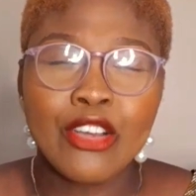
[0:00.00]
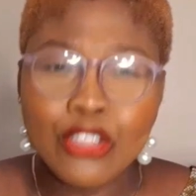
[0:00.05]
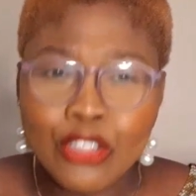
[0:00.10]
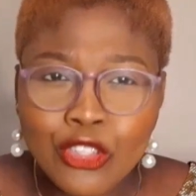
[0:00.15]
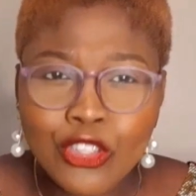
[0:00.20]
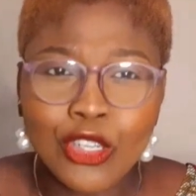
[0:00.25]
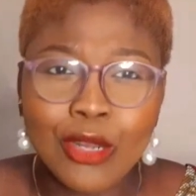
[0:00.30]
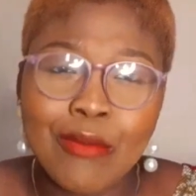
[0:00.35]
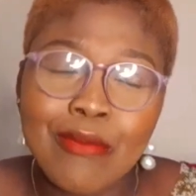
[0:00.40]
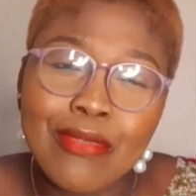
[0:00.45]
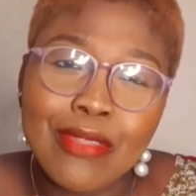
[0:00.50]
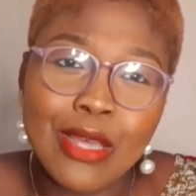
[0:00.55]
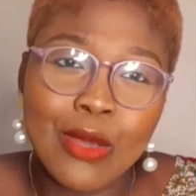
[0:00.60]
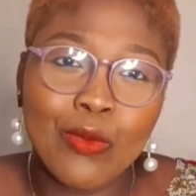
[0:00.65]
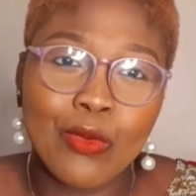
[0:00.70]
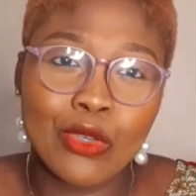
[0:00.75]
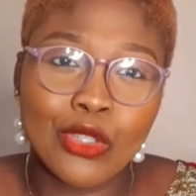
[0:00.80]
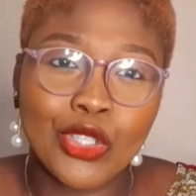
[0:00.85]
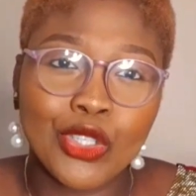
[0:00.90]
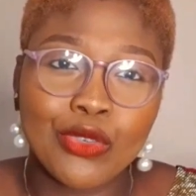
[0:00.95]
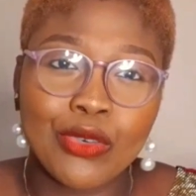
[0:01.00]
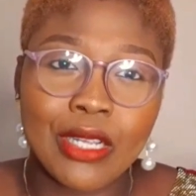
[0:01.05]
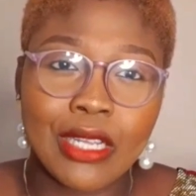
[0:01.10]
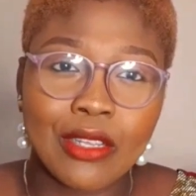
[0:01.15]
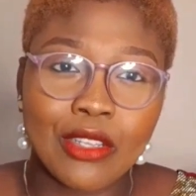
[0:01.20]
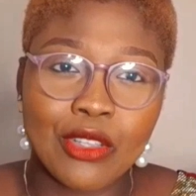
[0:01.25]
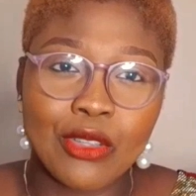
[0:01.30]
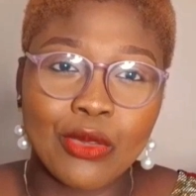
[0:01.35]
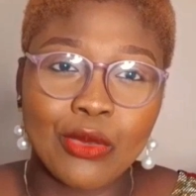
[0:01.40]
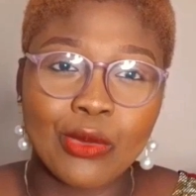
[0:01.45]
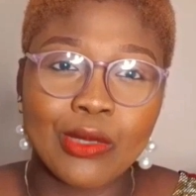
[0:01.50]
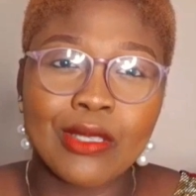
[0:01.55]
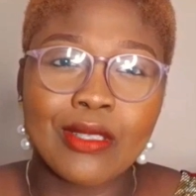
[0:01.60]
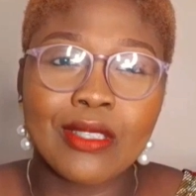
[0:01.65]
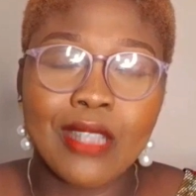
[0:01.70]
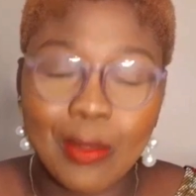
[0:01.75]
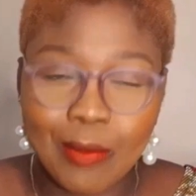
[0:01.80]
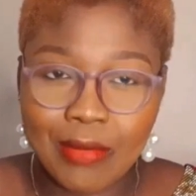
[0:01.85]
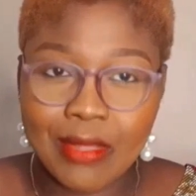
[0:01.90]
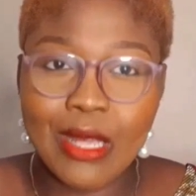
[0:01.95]
Something would trigger you,
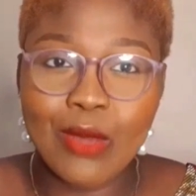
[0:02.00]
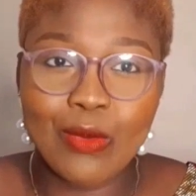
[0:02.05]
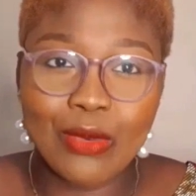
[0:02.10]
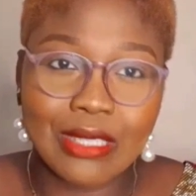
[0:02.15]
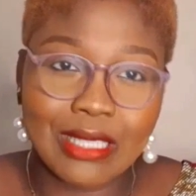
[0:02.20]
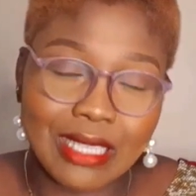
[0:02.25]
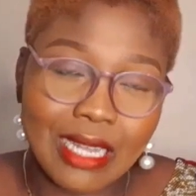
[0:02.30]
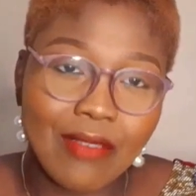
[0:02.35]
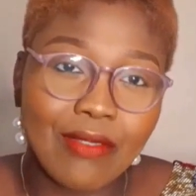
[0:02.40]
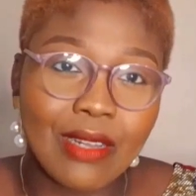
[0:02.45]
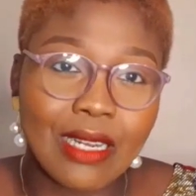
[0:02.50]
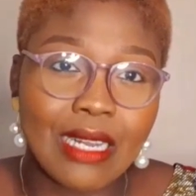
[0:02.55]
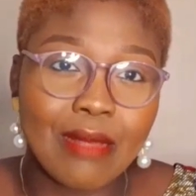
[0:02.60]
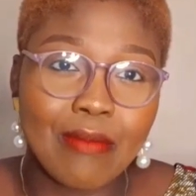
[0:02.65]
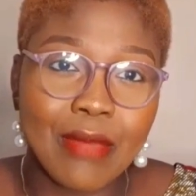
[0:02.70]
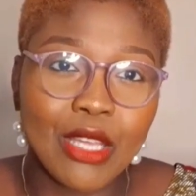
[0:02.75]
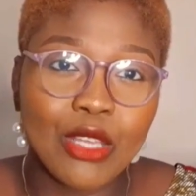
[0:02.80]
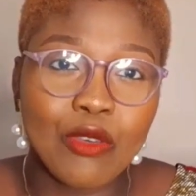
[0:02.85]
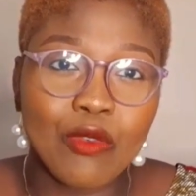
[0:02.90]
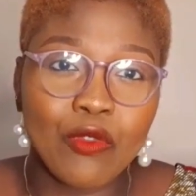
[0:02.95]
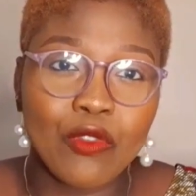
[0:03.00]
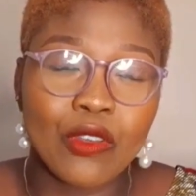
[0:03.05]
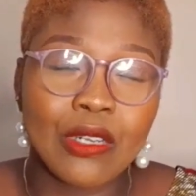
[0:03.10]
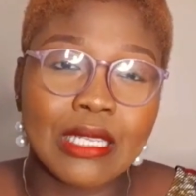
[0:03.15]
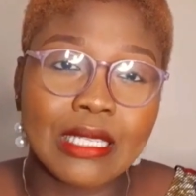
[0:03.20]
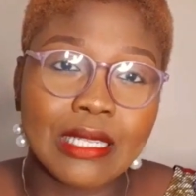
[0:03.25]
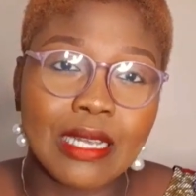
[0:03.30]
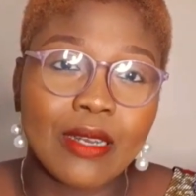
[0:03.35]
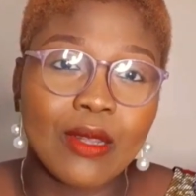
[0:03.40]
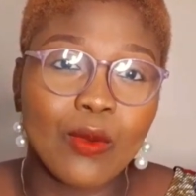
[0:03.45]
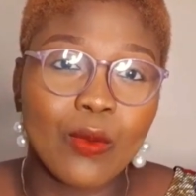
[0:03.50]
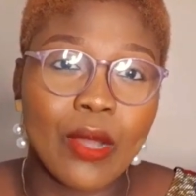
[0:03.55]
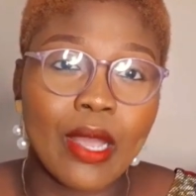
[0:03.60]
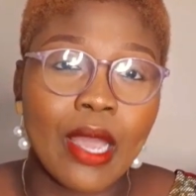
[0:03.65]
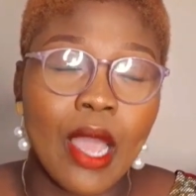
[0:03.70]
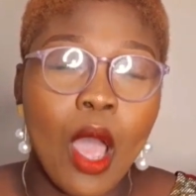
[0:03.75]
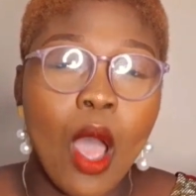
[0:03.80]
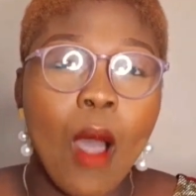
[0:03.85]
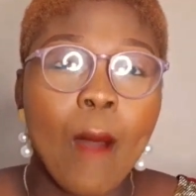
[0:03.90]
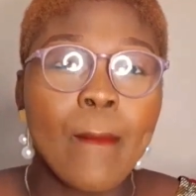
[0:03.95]
something would definitely make you feel a certain
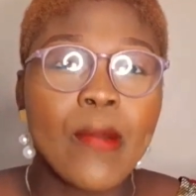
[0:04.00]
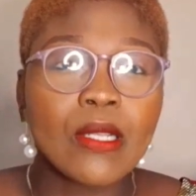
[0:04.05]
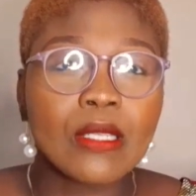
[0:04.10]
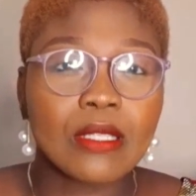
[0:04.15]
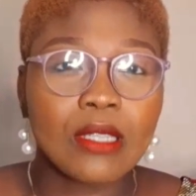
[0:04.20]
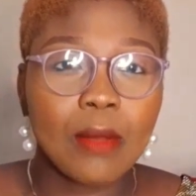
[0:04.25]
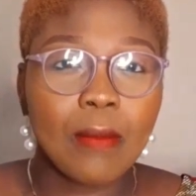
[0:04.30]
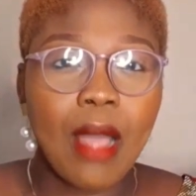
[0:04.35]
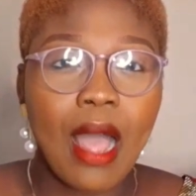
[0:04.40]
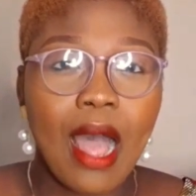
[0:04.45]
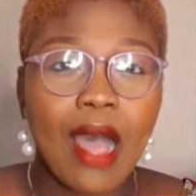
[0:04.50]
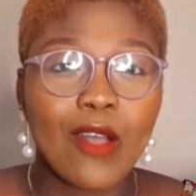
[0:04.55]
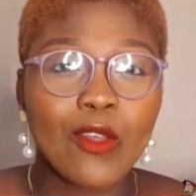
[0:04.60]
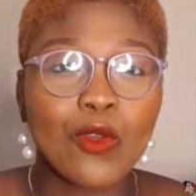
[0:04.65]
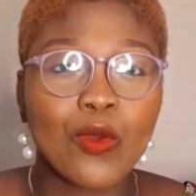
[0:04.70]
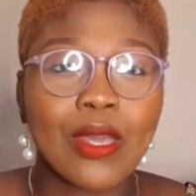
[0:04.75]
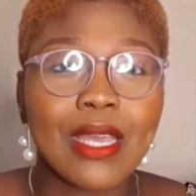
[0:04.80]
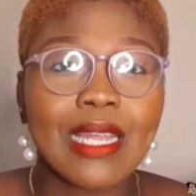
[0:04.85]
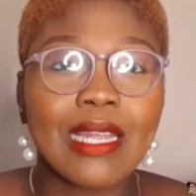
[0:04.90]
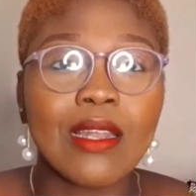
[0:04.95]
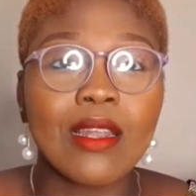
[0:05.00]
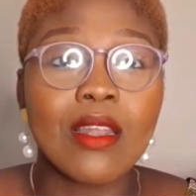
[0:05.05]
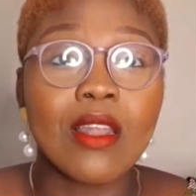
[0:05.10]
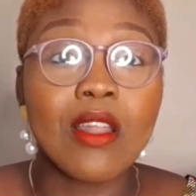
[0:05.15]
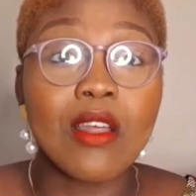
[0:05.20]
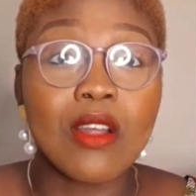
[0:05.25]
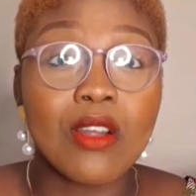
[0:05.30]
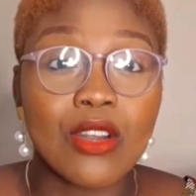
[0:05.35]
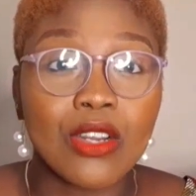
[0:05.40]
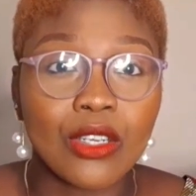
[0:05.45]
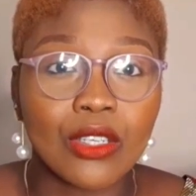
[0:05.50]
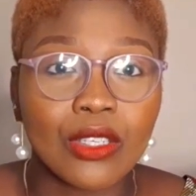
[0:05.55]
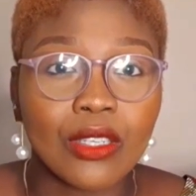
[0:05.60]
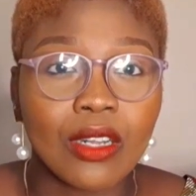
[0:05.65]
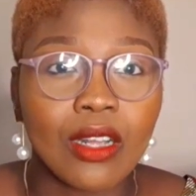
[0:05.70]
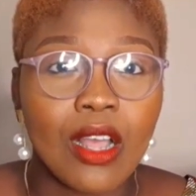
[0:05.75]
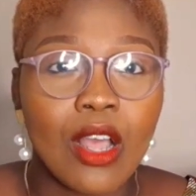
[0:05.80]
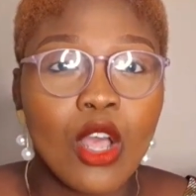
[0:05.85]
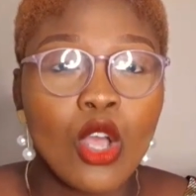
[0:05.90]
way, but somehow you can learn